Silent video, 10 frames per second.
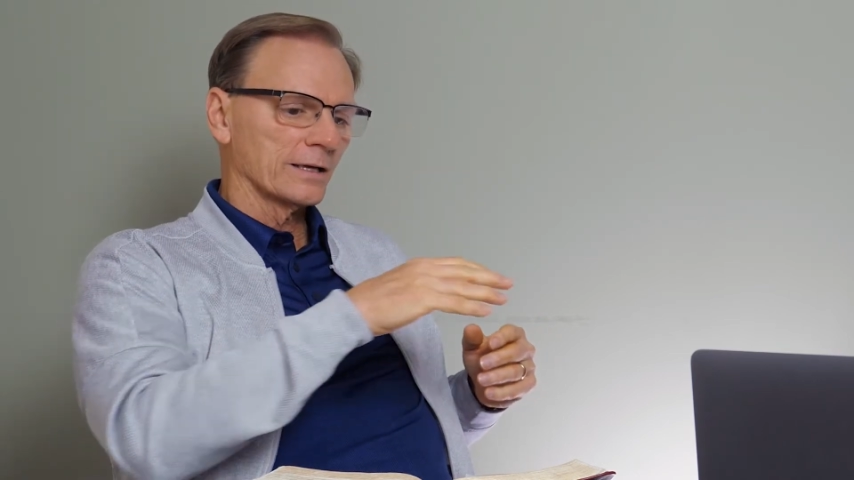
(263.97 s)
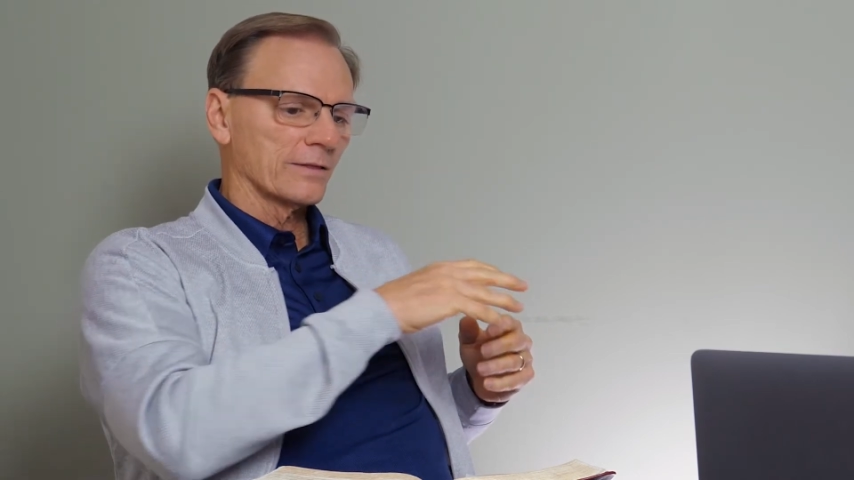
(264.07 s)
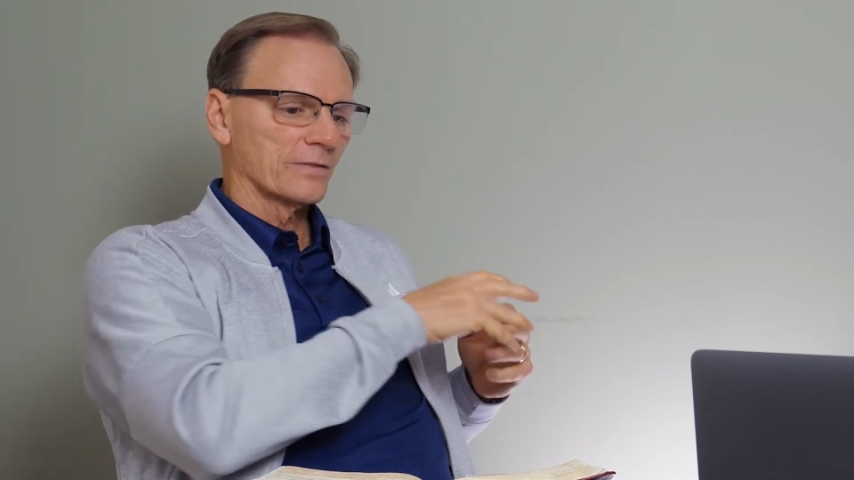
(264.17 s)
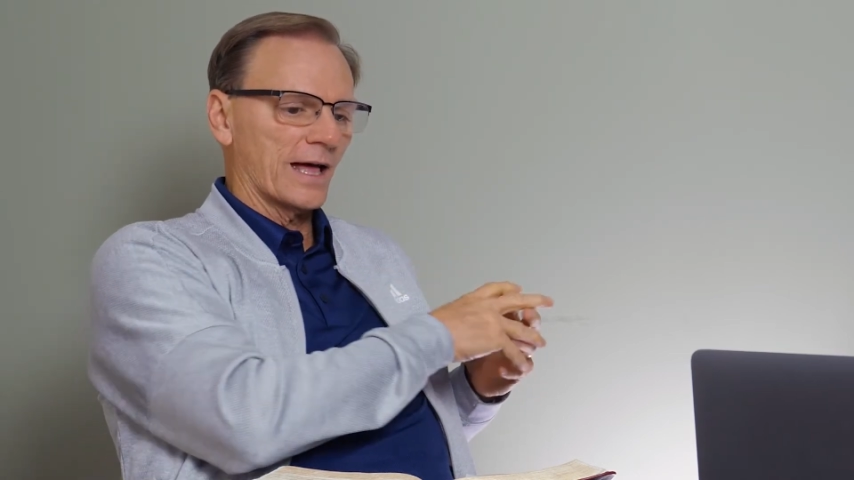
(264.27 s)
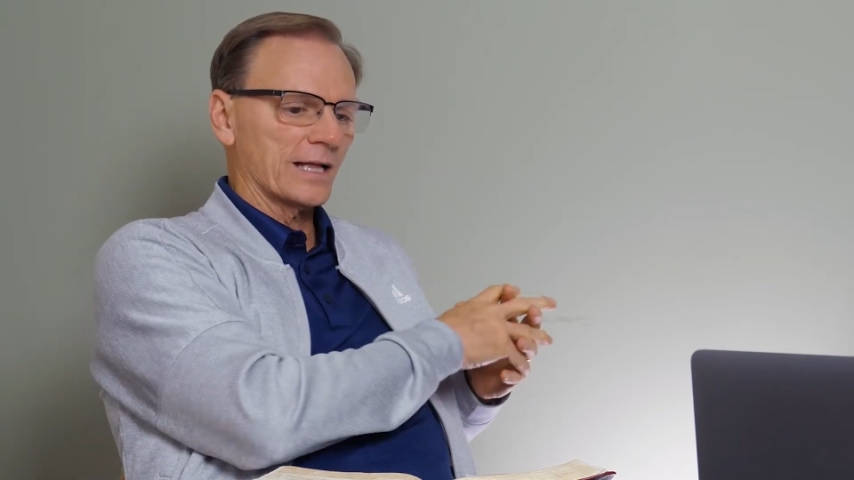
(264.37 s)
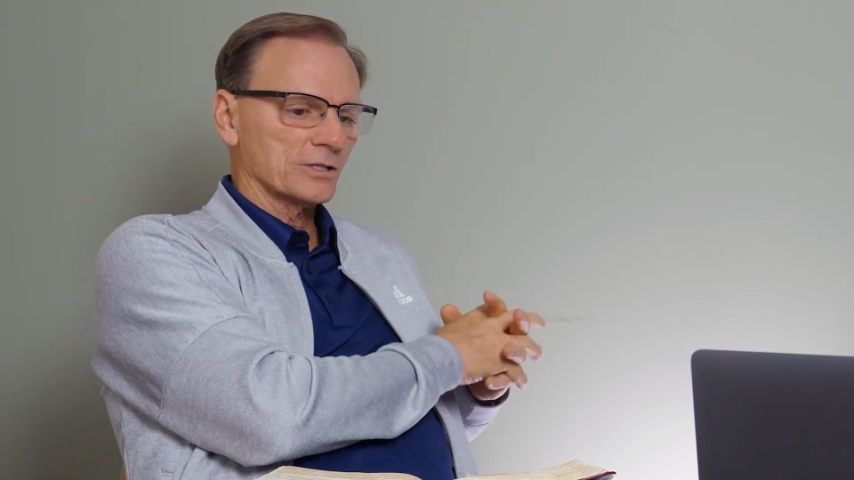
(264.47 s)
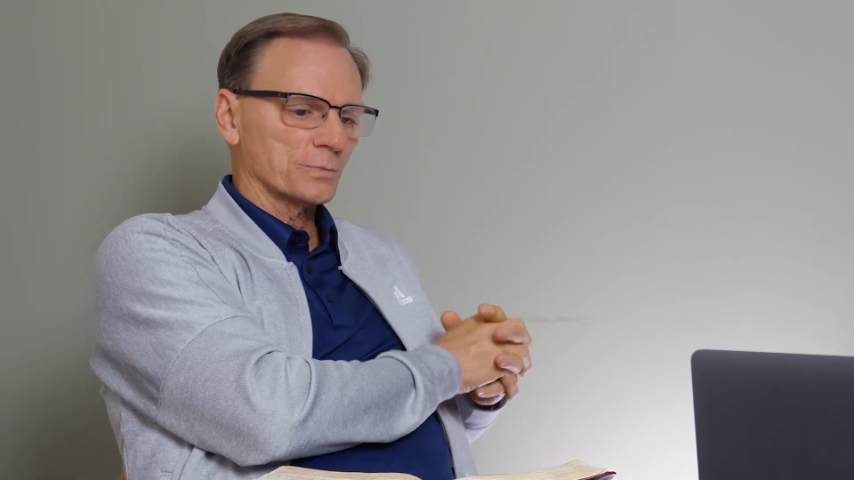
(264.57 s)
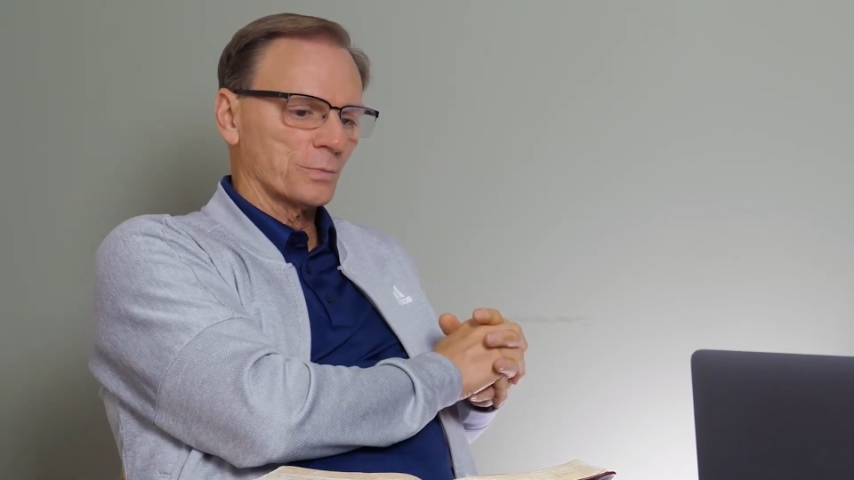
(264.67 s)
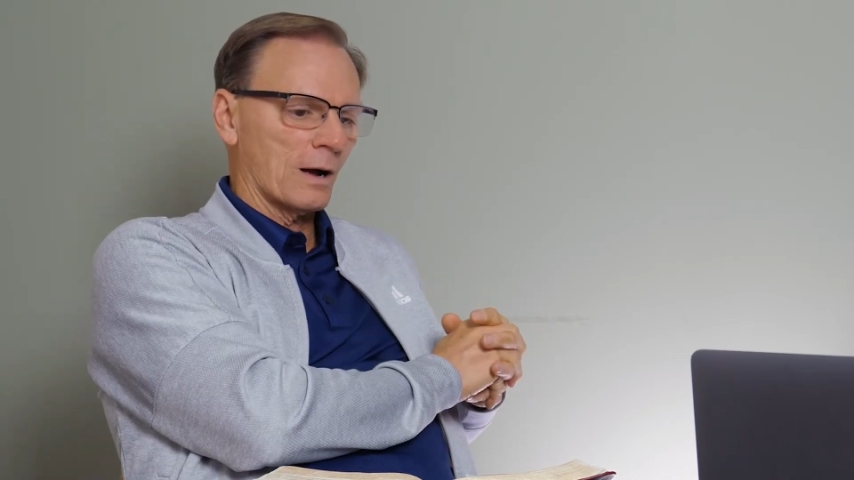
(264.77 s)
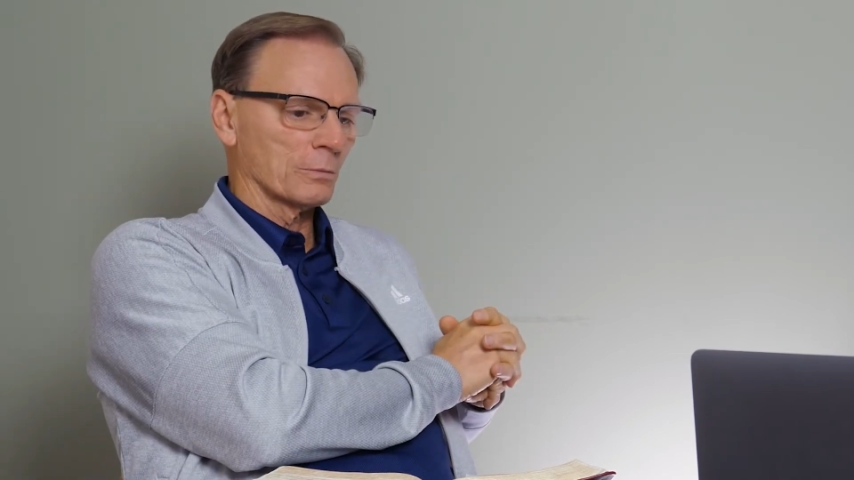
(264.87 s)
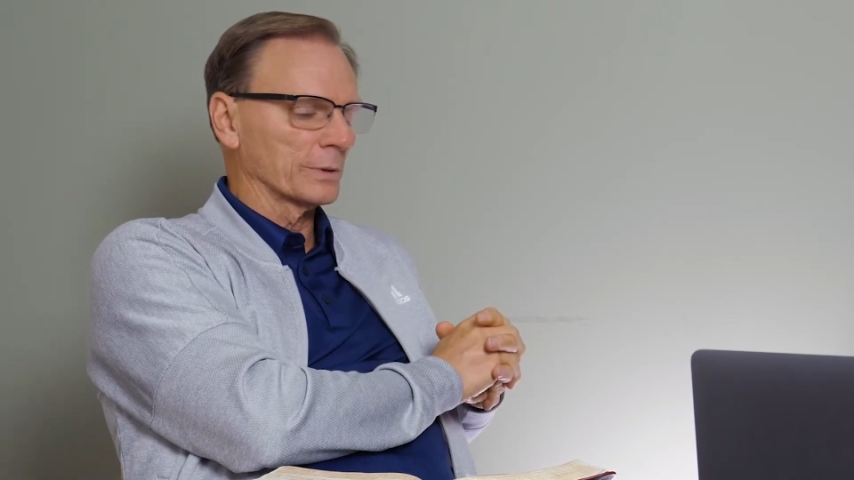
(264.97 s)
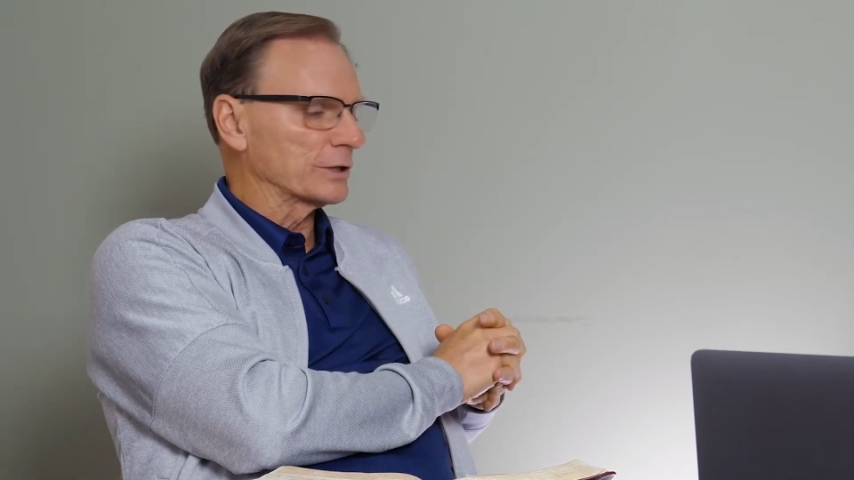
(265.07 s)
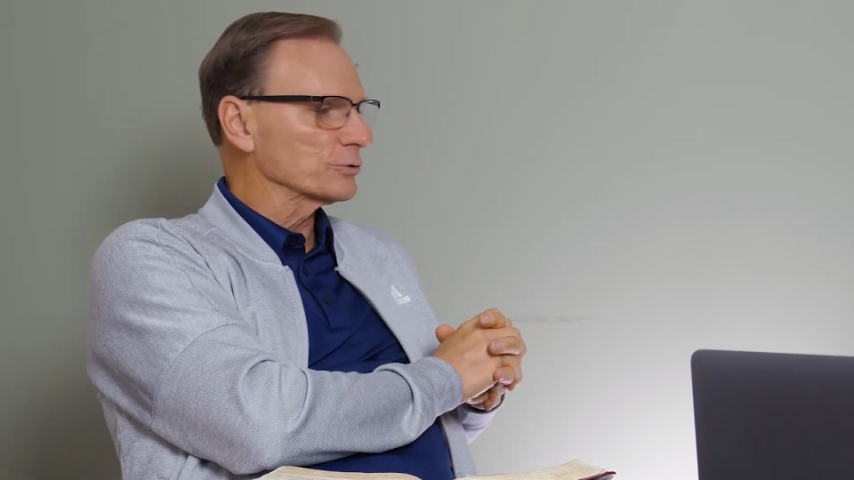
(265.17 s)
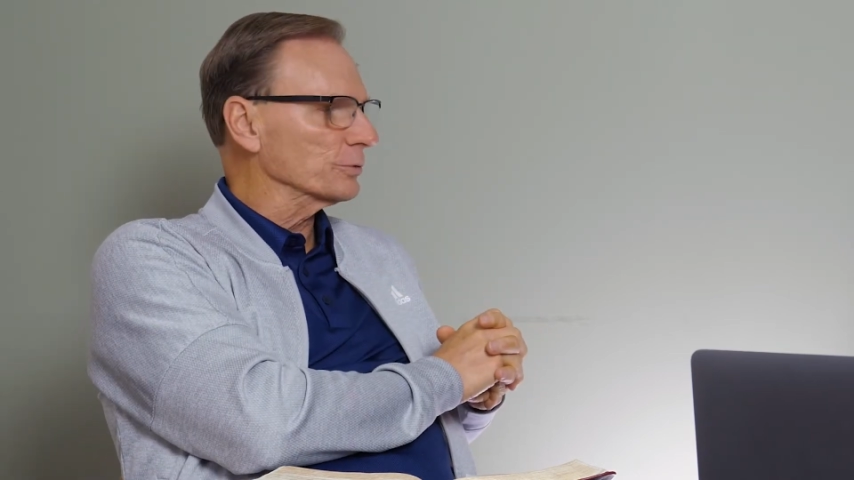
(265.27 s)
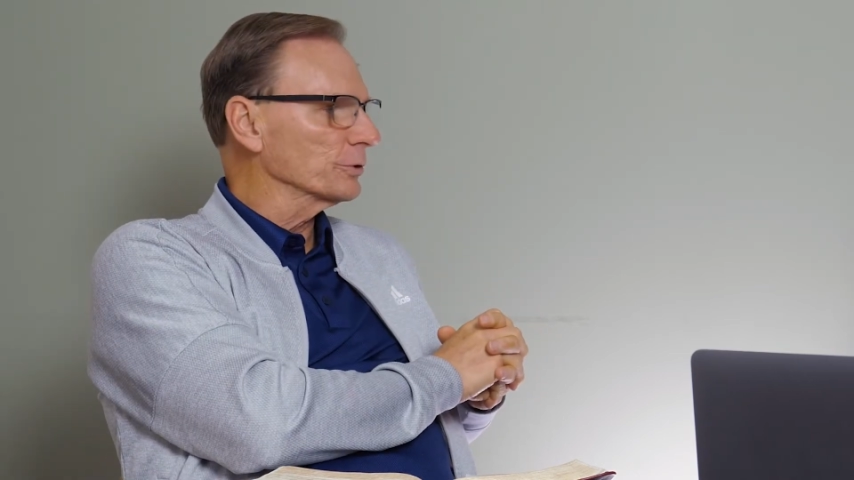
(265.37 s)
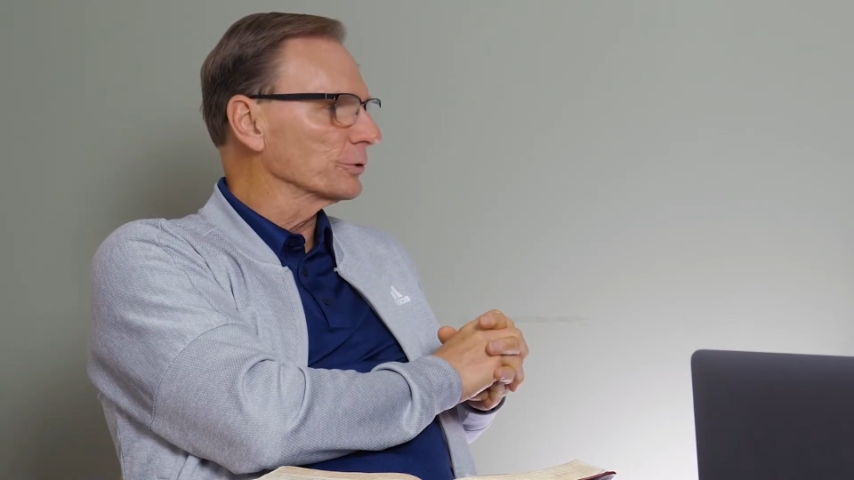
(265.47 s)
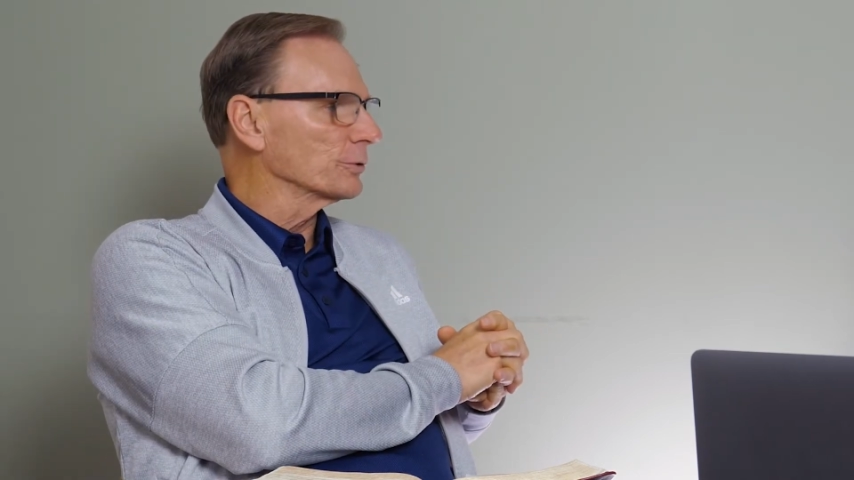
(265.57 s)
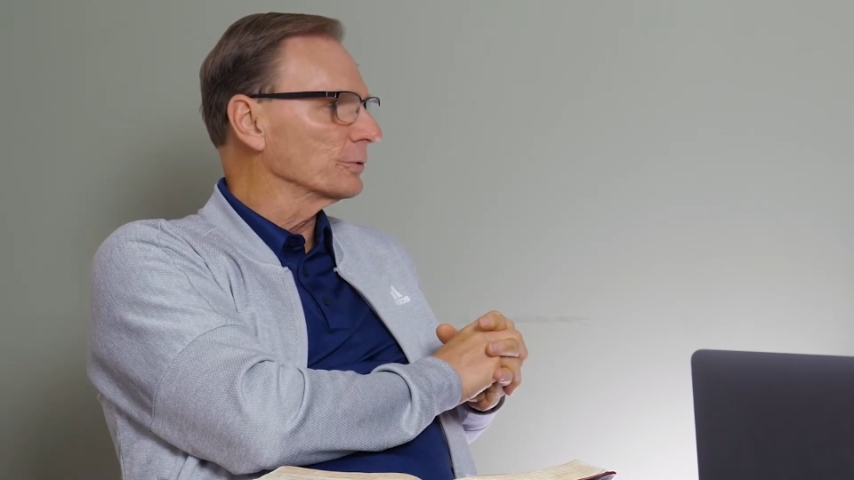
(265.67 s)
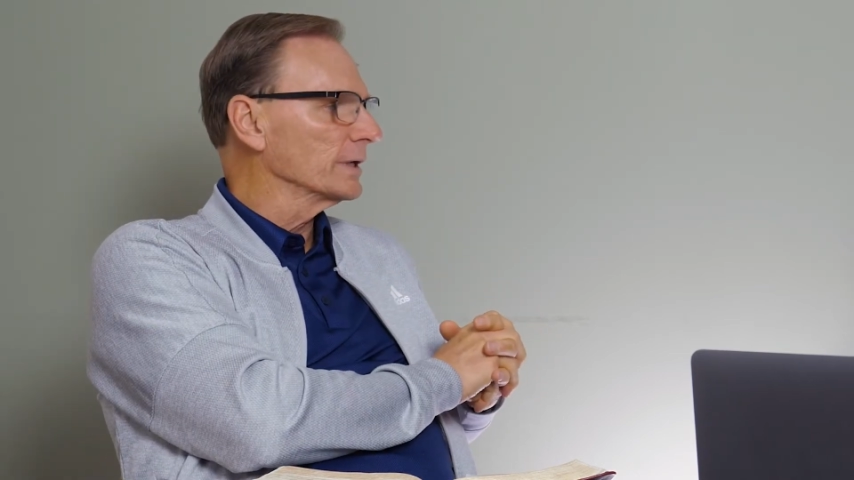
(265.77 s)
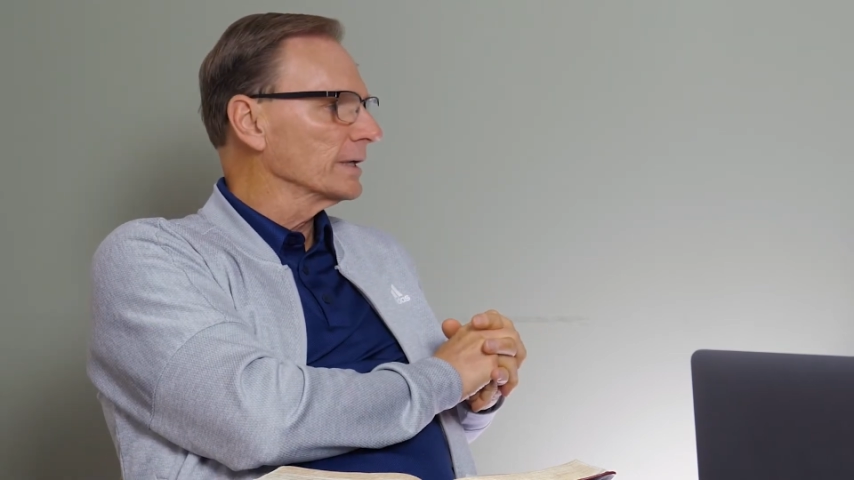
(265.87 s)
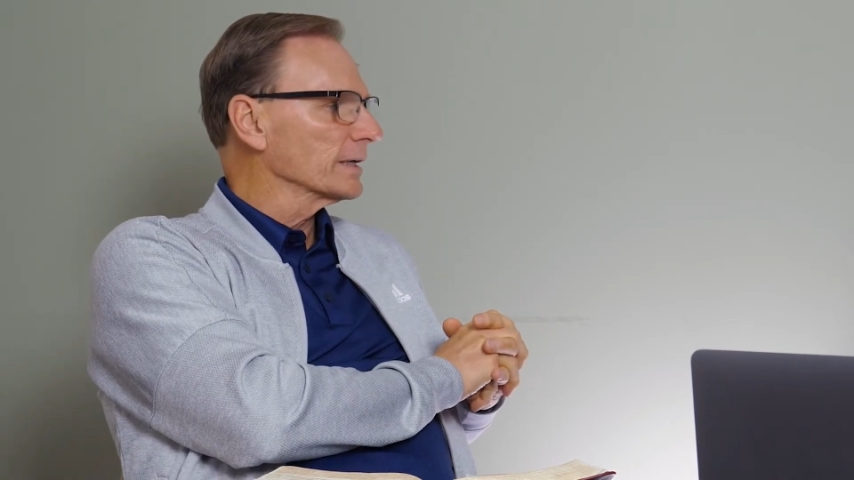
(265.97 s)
that's probably true,